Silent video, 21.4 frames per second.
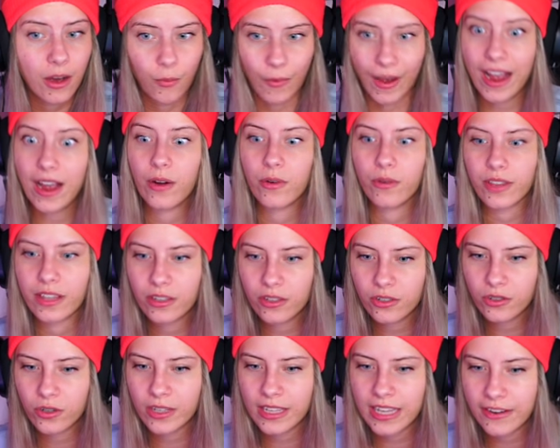Wow, kill
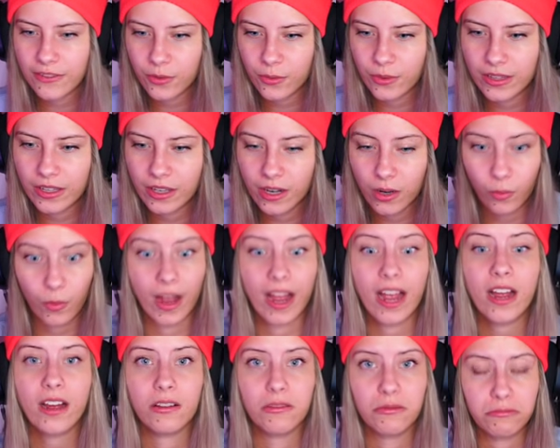shortly after reloading.
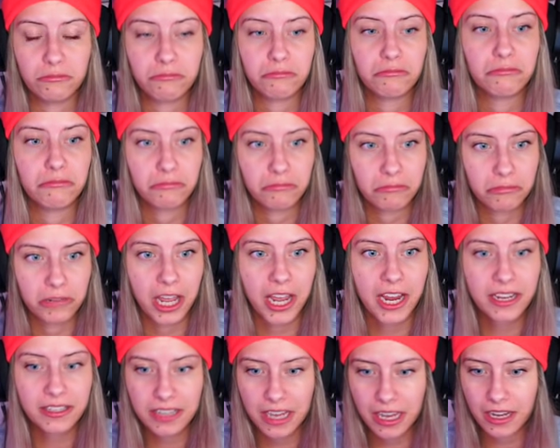Wow.
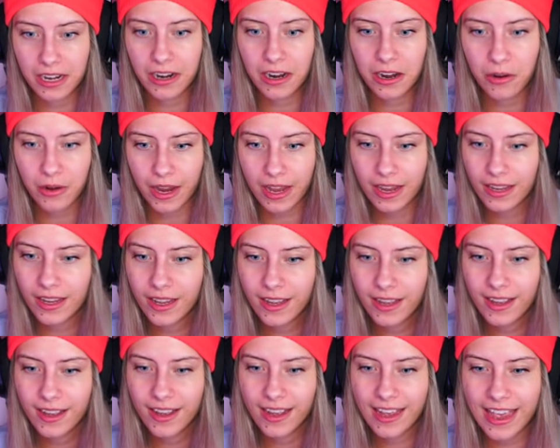Nice, Hannah. Okay.
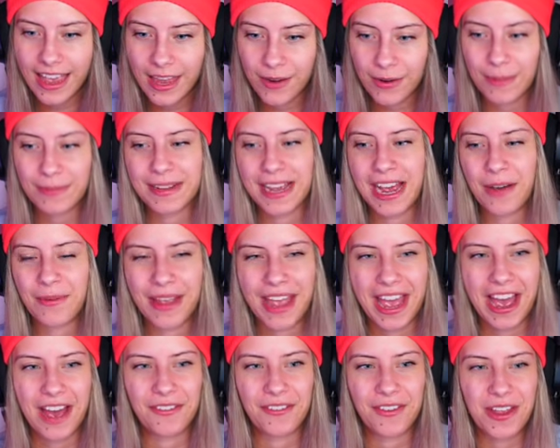And Reptile, we
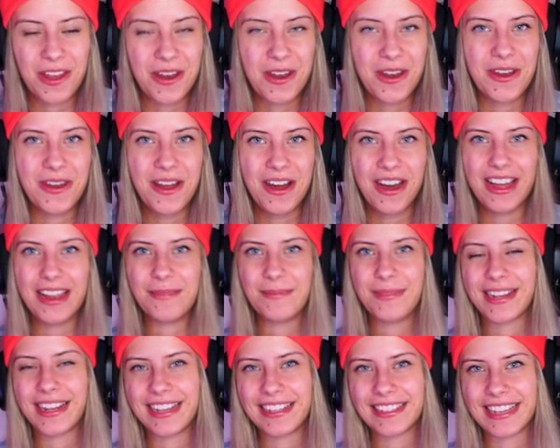have none,
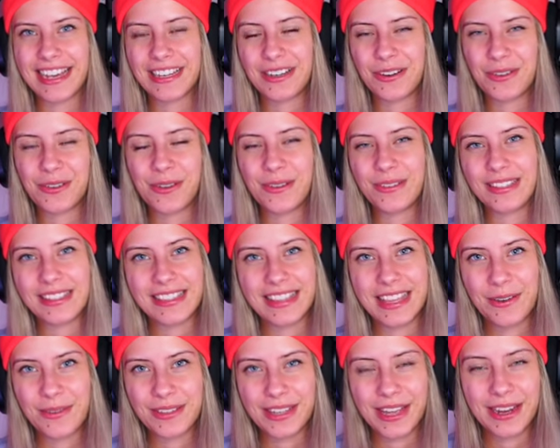because I don't use this
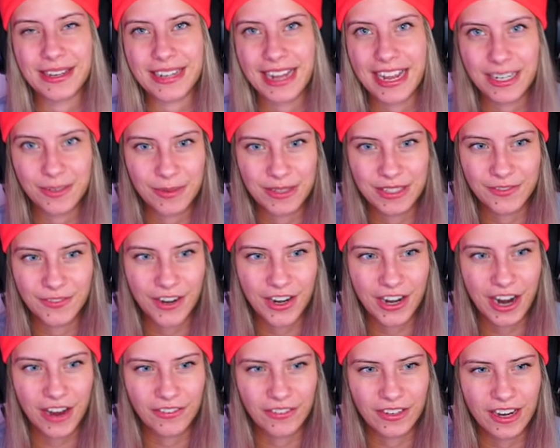thing without attachments very
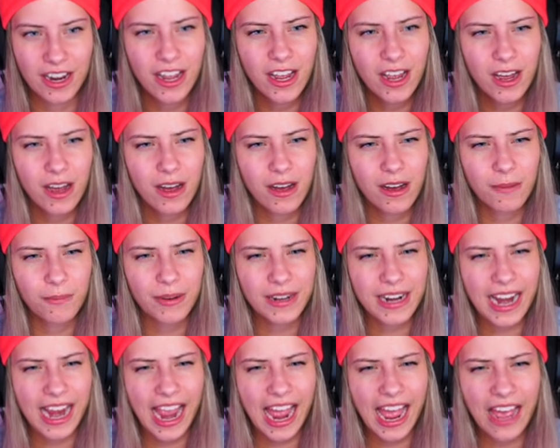often. But
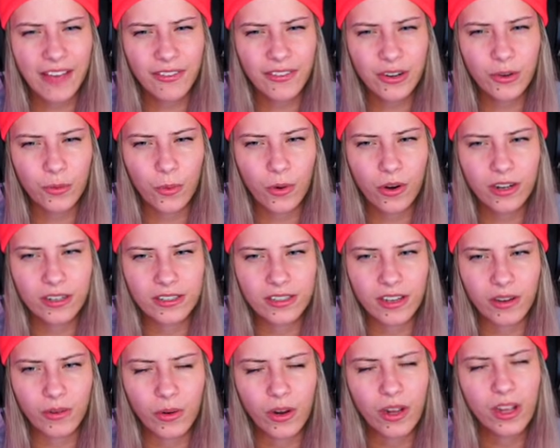I have in Warzone,